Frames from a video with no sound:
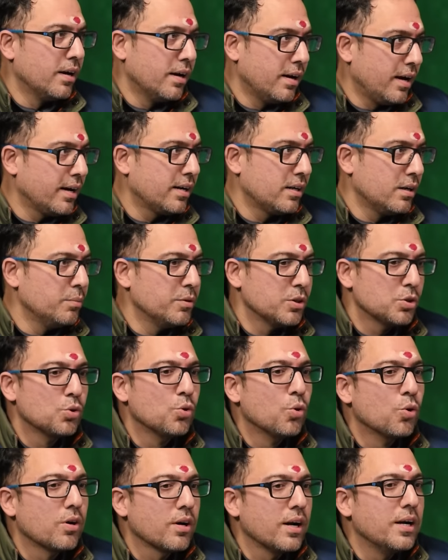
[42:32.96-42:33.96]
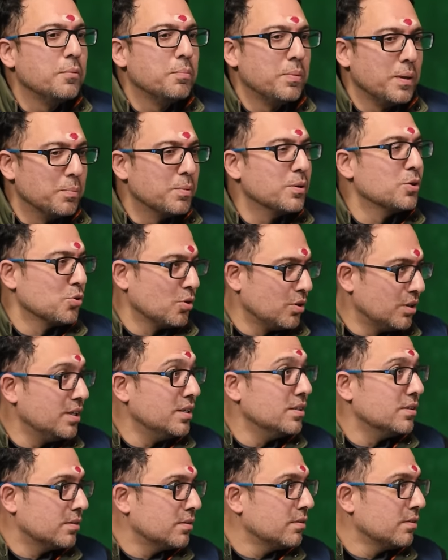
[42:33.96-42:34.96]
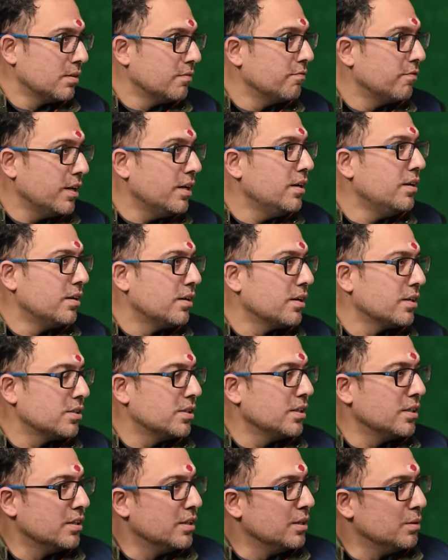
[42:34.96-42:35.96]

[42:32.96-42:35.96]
Academics don't write papers on these very interesting